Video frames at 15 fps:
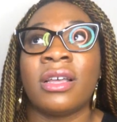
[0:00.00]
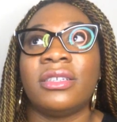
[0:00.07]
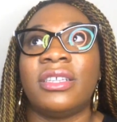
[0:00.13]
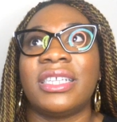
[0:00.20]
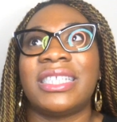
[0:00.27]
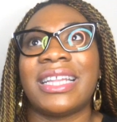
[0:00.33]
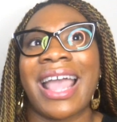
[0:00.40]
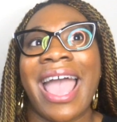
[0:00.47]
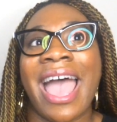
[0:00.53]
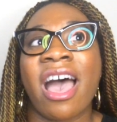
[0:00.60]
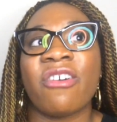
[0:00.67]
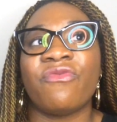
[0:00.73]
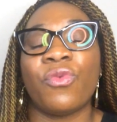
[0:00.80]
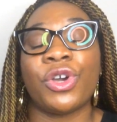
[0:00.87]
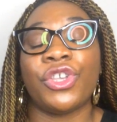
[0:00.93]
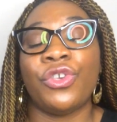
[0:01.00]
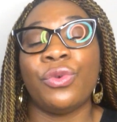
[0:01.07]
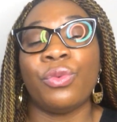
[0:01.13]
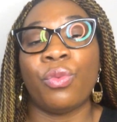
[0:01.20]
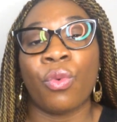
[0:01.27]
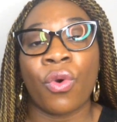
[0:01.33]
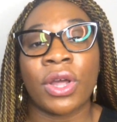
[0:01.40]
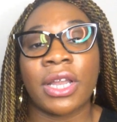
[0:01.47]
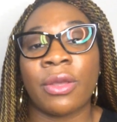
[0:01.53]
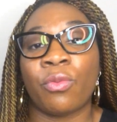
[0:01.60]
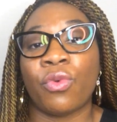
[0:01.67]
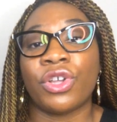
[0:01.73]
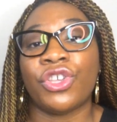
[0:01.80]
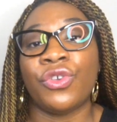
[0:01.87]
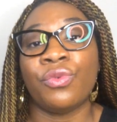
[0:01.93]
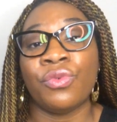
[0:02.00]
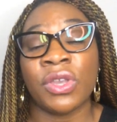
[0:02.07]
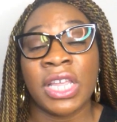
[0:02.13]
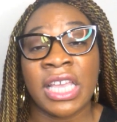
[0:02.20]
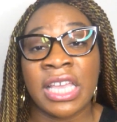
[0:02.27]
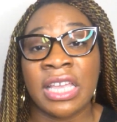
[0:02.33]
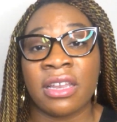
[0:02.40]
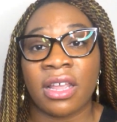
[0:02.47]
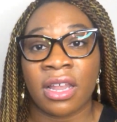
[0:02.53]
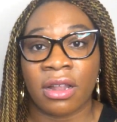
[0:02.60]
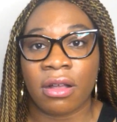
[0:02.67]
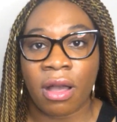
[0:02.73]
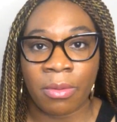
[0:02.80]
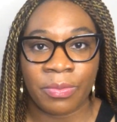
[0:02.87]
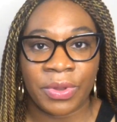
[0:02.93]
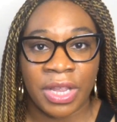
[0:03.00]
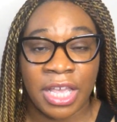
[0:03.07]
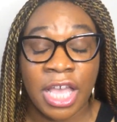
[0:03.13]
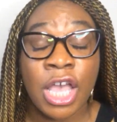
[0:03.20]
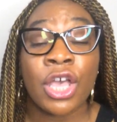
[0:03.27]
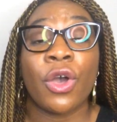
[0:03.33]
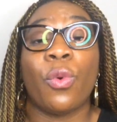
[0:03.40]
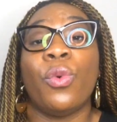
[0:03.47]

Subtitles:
Does it have what you want and what you need in a company?